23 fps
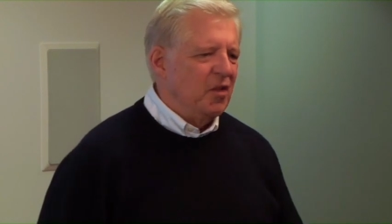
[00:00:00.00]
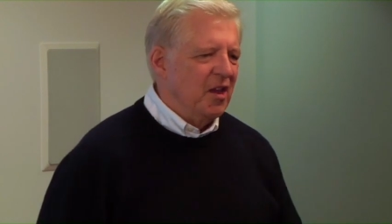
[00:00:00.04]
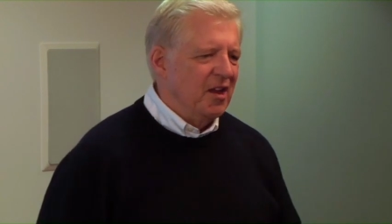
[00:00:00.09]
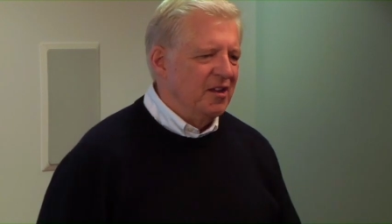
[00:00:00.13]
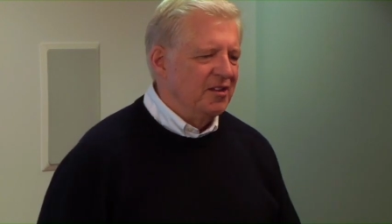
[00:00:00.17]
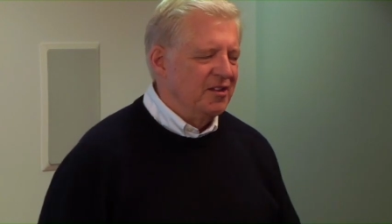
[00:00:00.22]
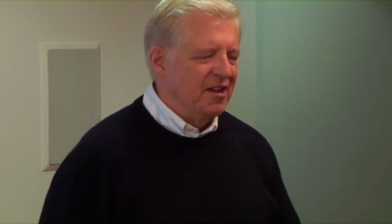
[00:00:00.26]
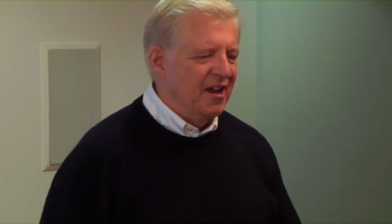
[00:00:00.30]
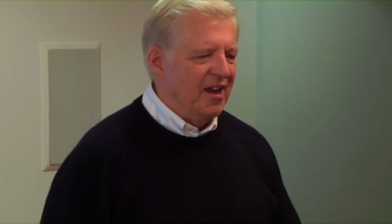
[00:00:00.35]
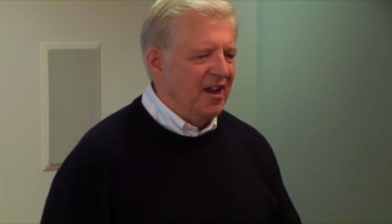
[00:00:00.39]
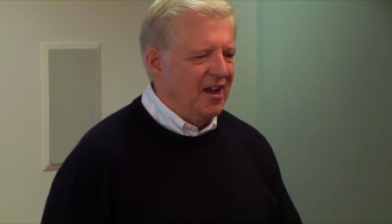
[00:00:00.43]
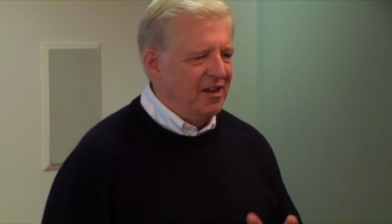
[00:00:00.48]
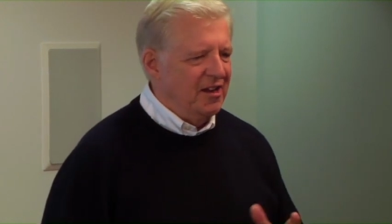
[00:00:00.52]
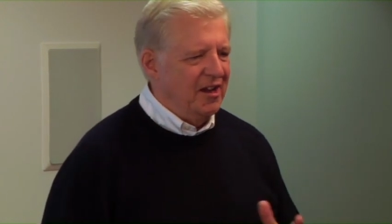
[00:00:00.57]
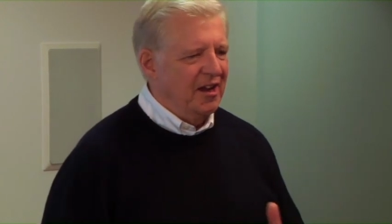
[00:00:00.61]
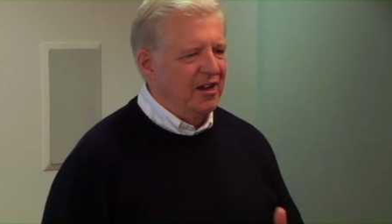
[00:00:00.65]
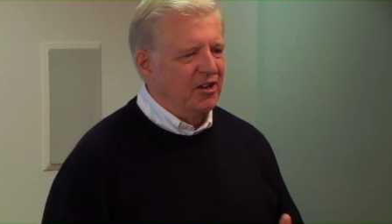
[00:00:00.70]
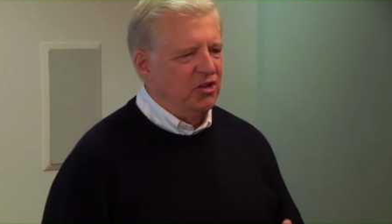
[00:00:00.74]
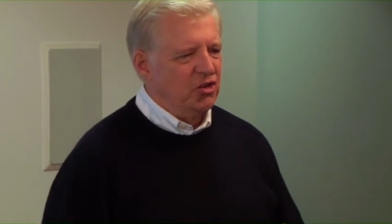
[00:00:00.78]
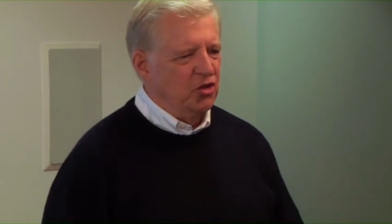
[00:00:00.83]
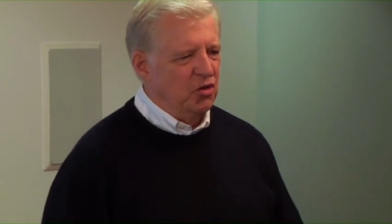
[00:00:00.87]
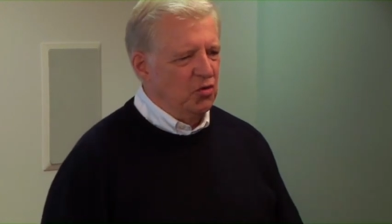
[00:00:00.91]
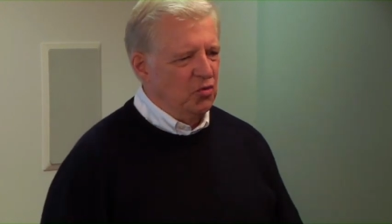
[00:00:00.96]
And the
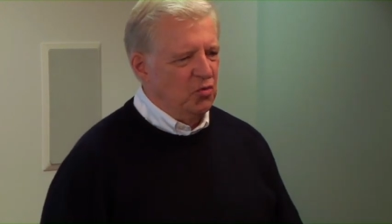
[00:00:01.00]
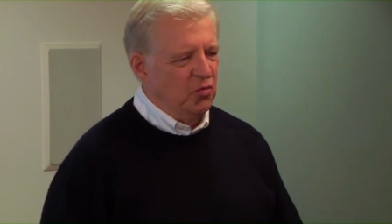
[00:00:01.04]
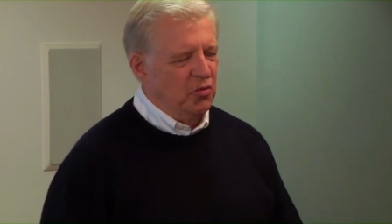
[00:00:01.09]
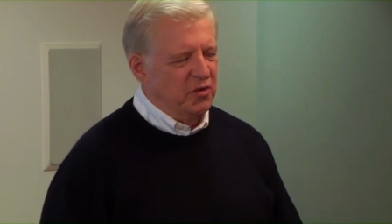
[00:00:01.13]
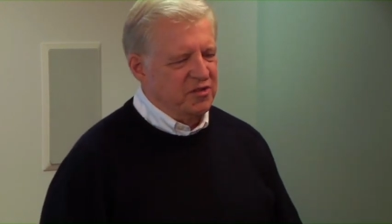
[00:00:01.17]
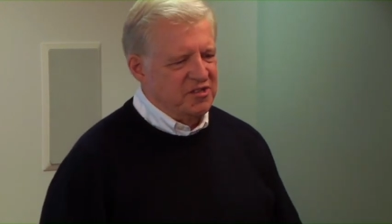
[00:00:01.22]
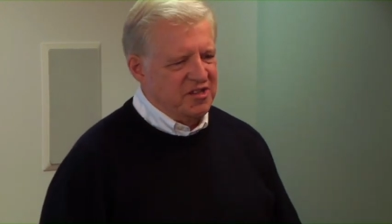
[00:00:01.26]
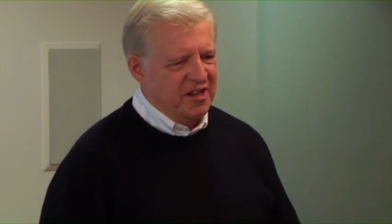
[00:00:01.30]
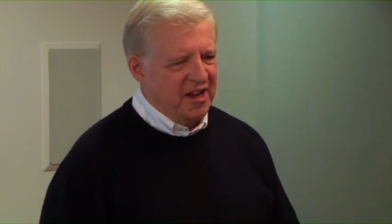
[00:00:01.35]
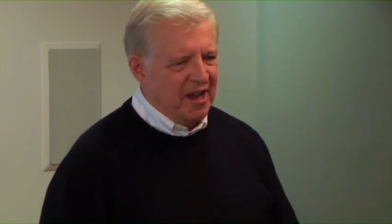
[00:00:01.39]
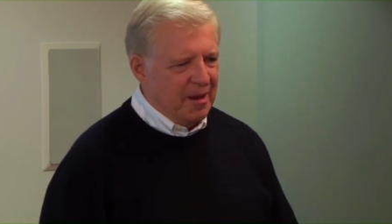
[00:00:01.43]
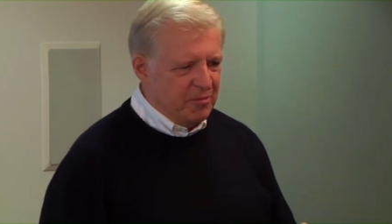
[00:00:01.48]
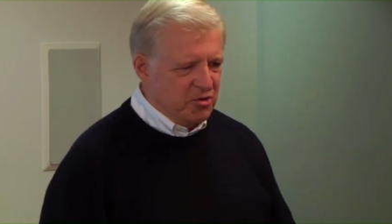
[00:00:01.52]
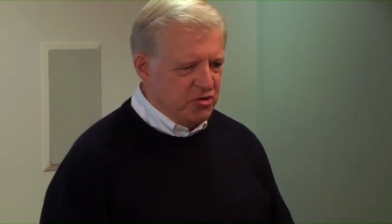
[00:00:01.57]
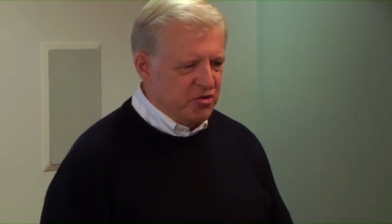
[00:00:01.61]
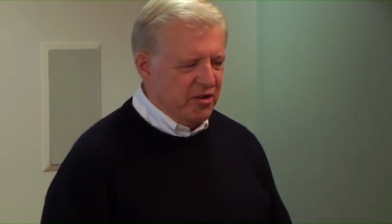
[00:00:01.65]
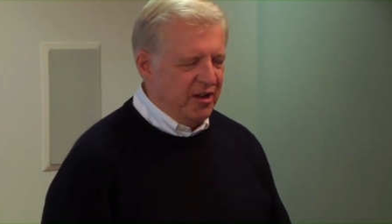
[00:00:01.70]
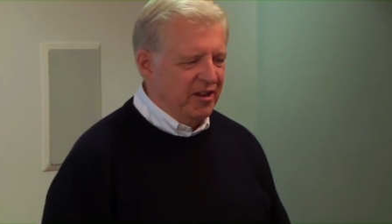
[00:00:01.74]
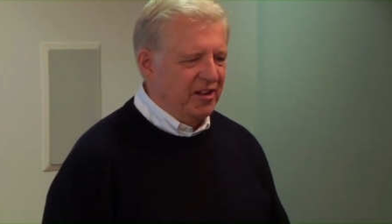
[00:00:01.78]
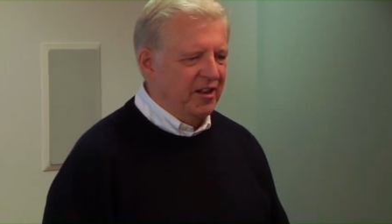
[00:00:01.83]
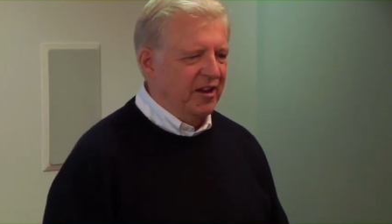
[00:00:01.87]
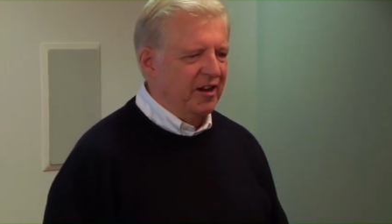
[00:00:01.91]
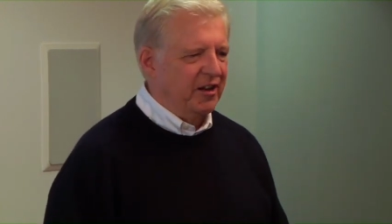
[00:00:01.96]
AAU was the
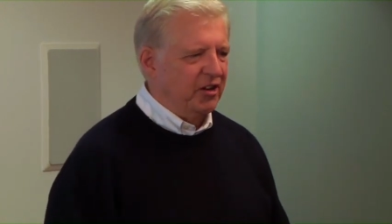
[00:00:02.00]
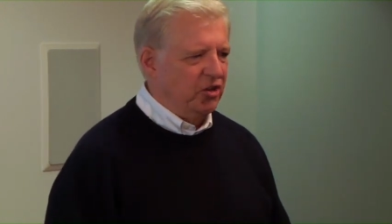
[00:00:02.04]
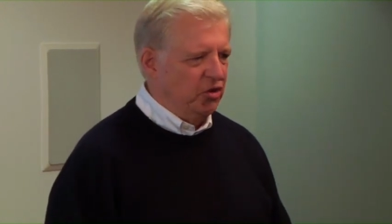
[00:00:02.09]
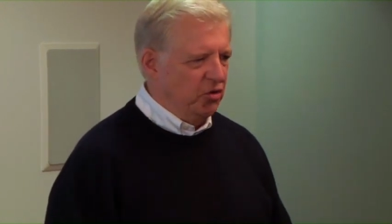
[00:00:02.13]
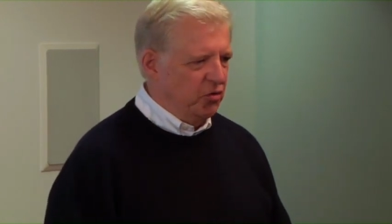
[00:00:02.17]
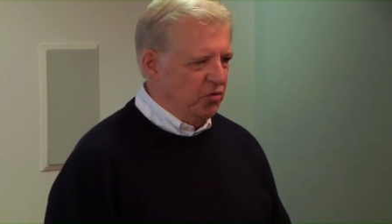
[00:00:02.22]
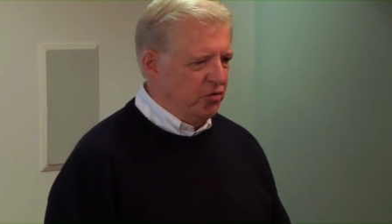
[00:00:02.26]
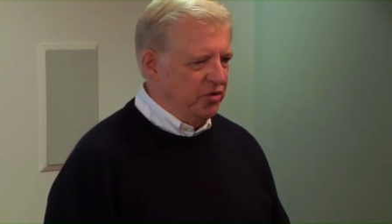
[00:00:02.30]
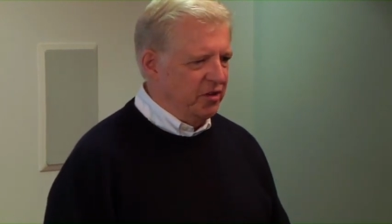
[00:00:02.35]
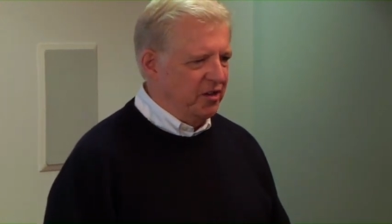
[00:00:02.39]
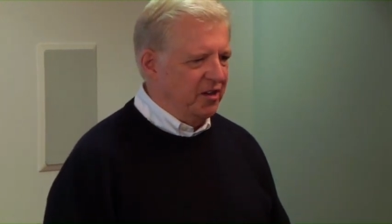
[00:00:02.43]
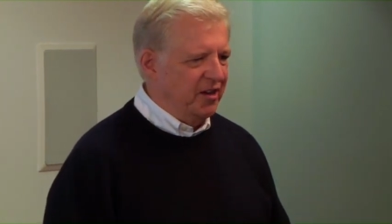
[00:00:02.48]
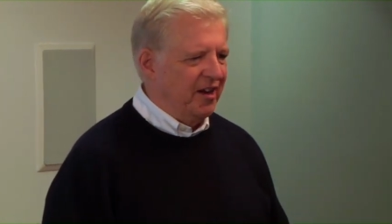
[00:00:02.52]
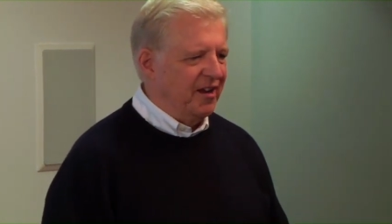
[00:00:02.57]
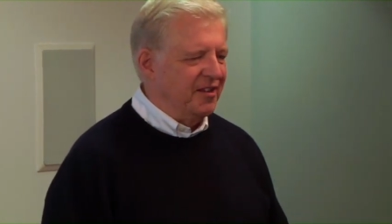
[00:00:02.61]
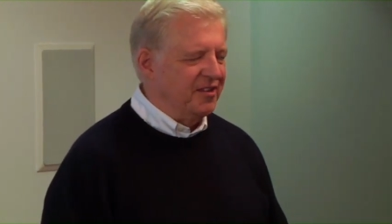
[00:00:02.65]
Amateur Athletic Union,